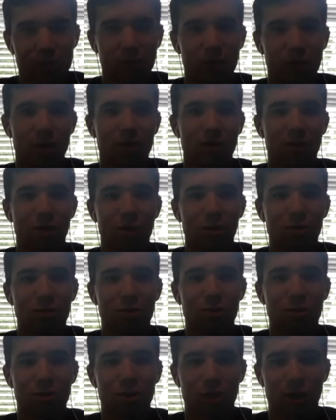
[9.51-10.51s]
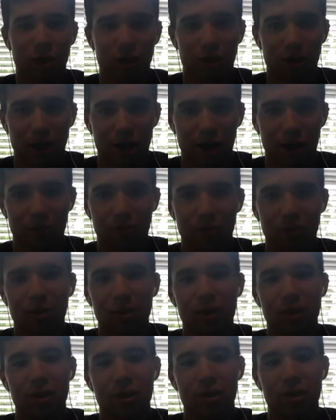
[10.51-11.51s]
head coach, J.R. Howell.
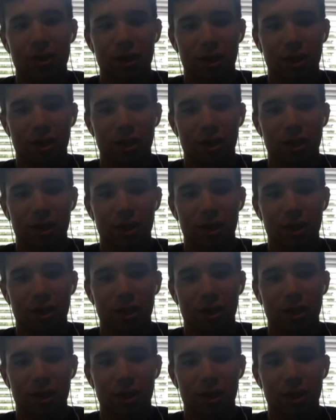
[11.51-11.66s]
Thank